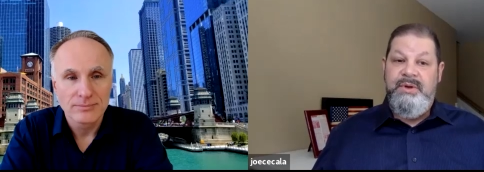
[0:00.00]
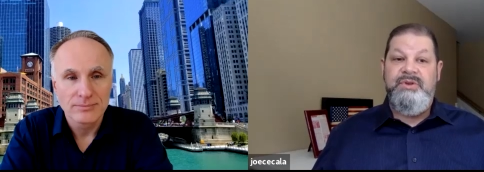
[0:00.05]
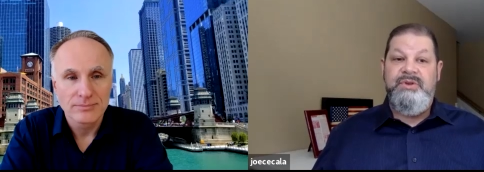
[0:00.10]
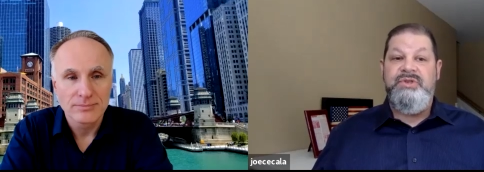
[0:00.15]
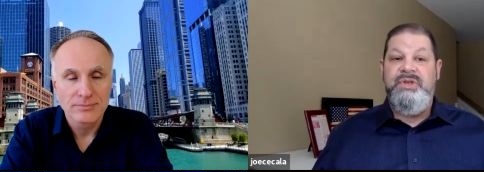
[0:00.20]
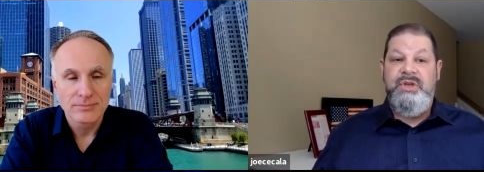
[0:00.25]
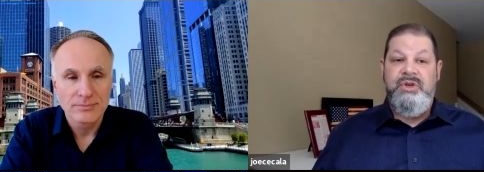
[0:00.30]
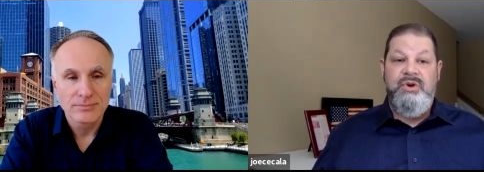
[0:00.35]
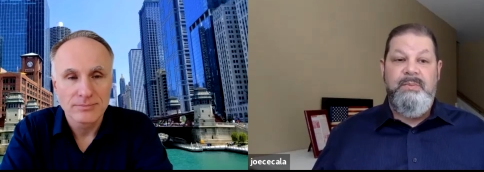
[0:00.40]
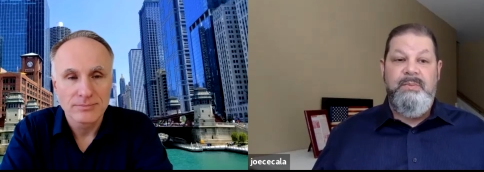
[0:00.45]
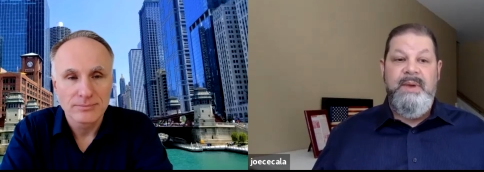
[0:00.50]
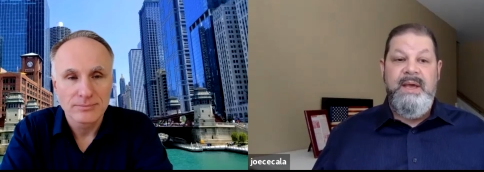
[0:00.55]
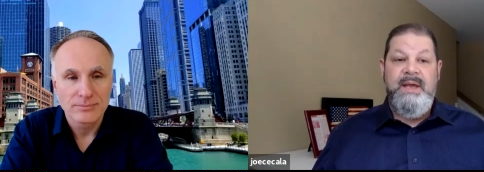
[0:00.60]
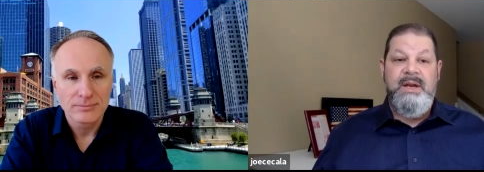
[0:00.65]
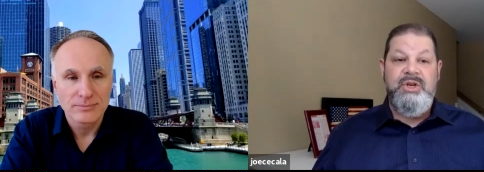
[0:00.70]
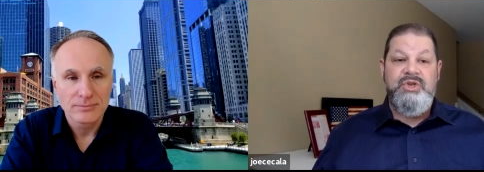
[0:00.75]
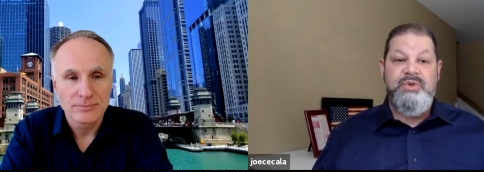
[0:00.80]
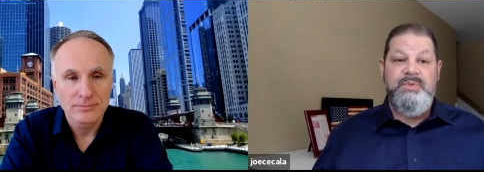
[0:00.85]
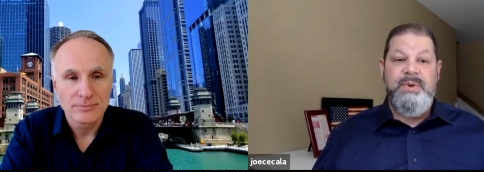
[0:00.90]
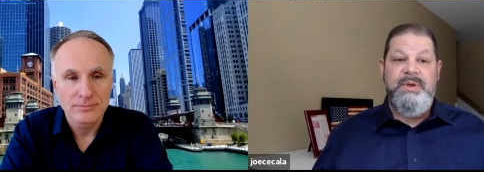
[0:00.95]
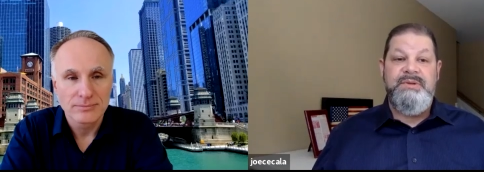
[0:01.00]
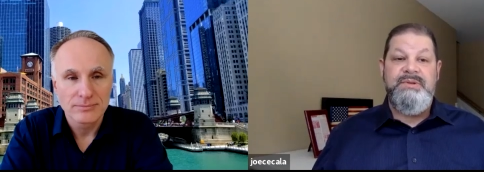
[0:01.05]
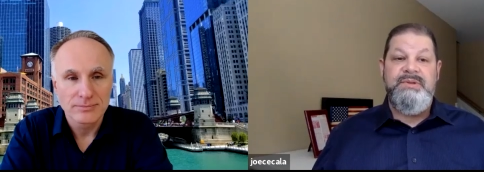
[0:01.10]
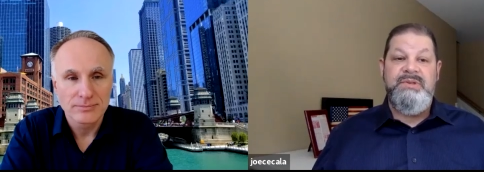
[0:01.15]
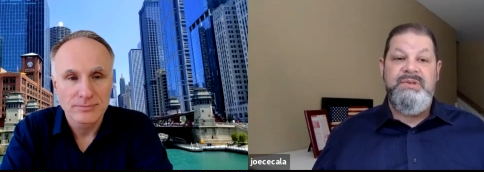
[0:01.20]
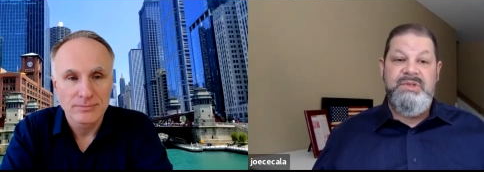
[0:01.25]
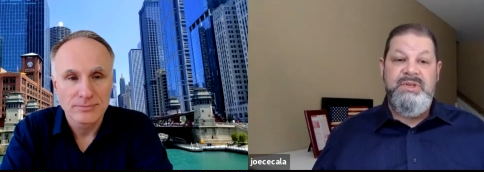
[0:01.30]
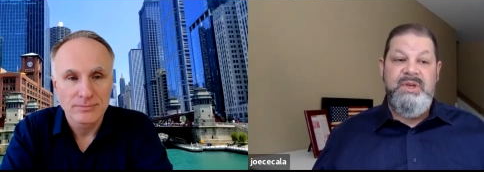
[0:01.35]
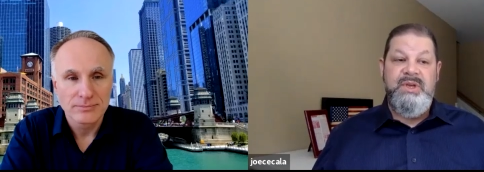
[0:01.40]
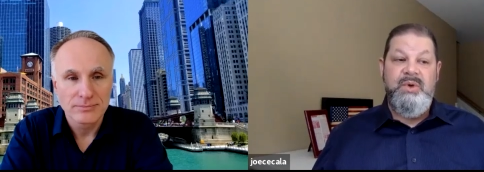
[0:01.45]
Speaker 1: our senior management
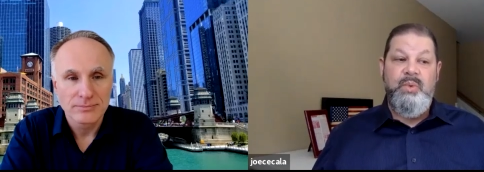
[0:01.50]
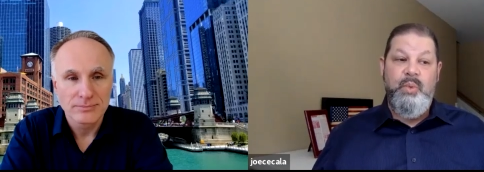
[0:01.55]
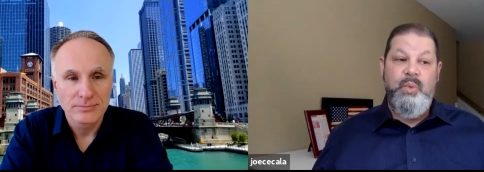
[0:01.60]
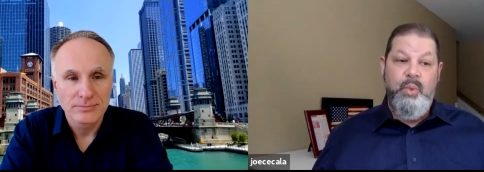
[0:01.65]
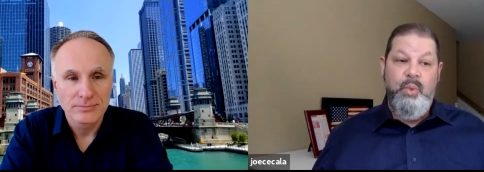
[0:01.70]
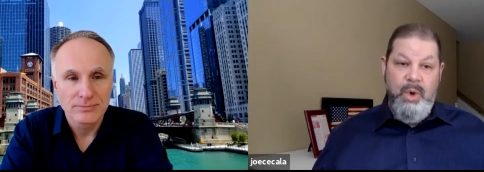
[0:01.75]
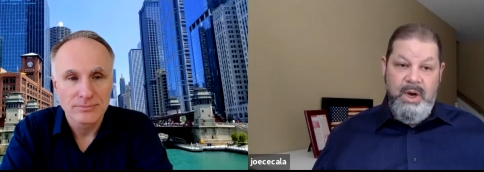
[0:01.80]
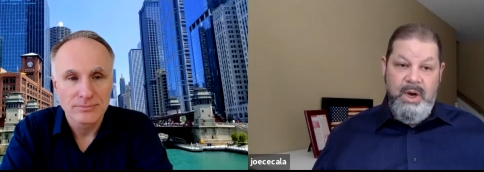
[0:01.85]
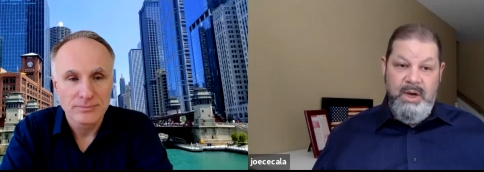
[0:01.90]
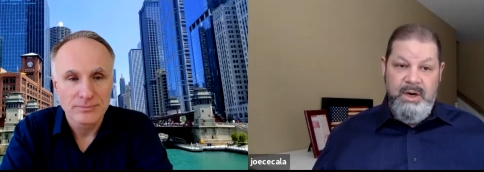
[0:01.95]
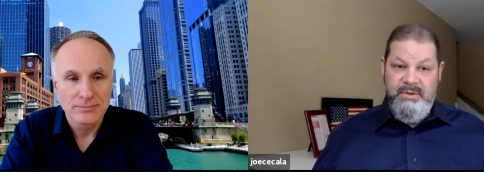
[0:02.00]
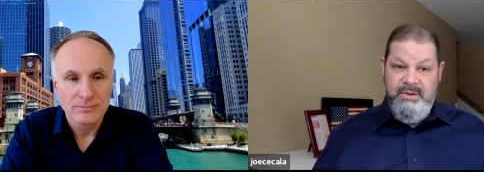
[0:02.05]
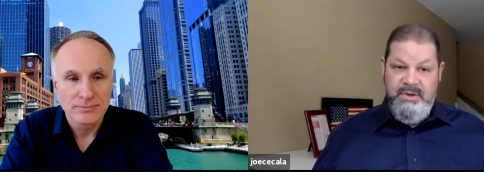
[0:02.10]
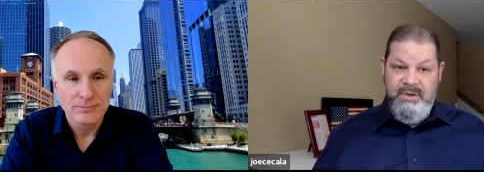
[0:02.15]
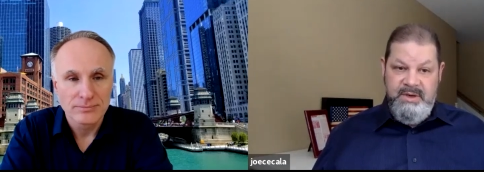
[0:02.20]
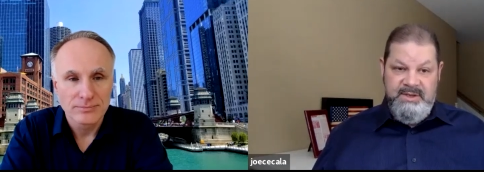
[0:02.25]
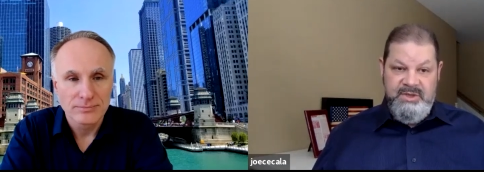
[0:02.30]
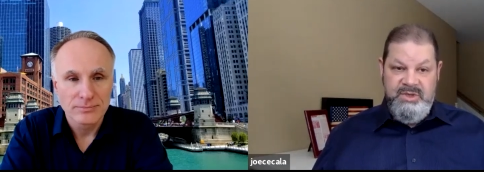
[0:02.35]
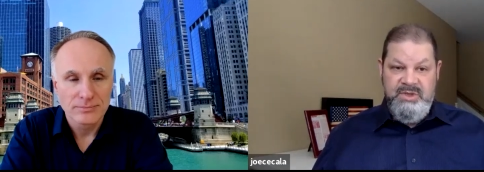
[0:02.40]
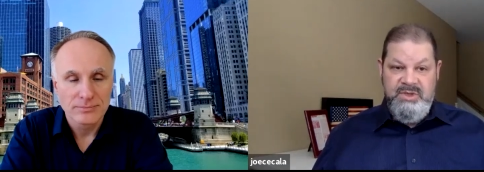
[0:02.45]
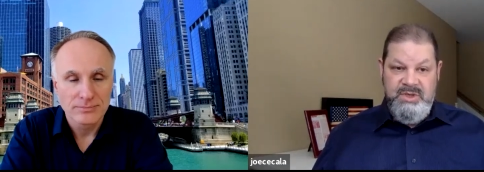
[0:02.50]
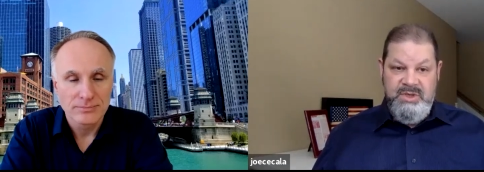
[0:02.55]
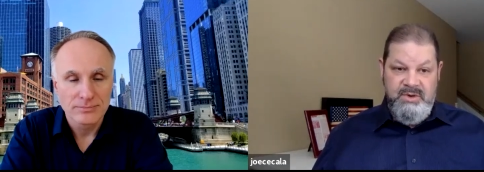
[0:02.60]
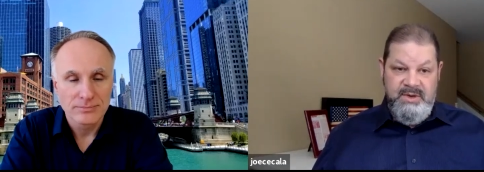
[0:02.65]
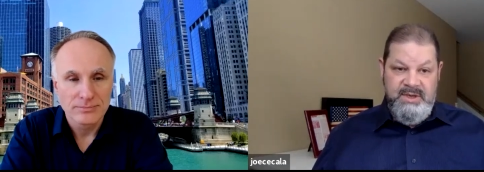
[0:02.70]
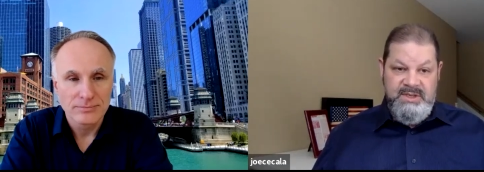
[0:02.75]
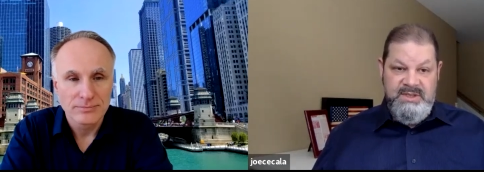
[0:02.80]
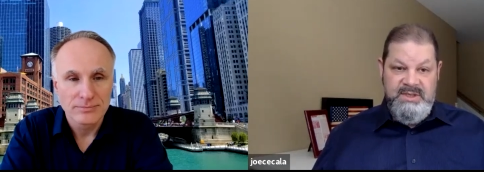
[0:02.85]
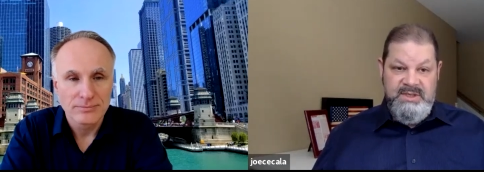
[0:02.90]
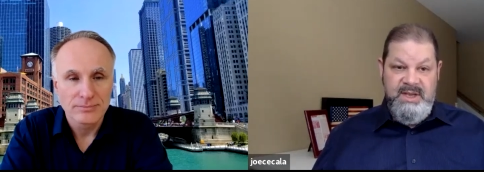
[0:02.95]
to see what are the
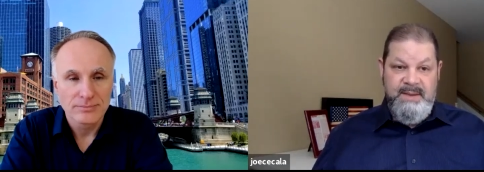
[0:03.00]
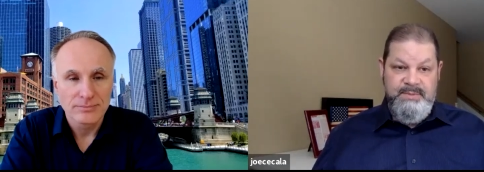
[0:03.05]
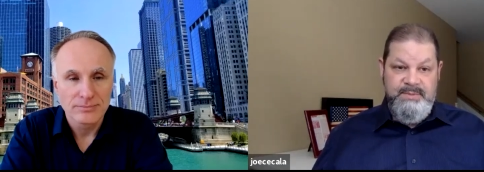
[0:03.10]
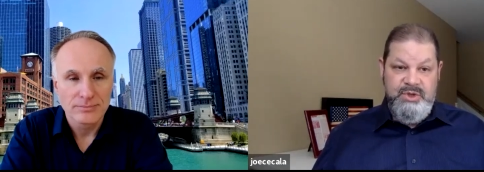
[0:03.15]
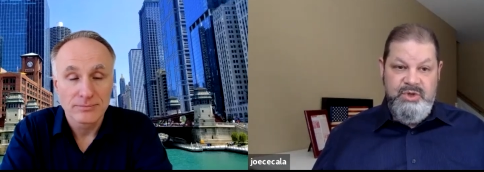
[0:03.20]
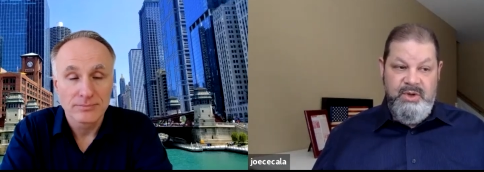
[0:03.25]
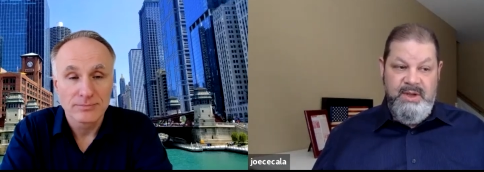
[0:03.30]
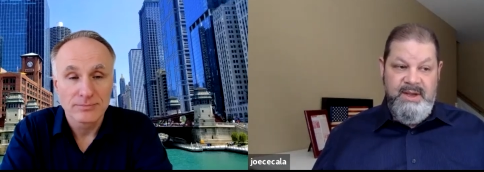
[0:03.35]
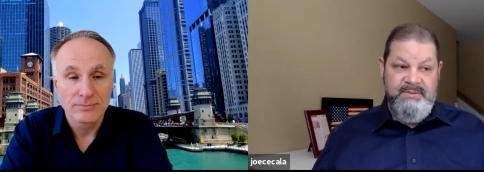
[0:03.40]
necessary steps you'll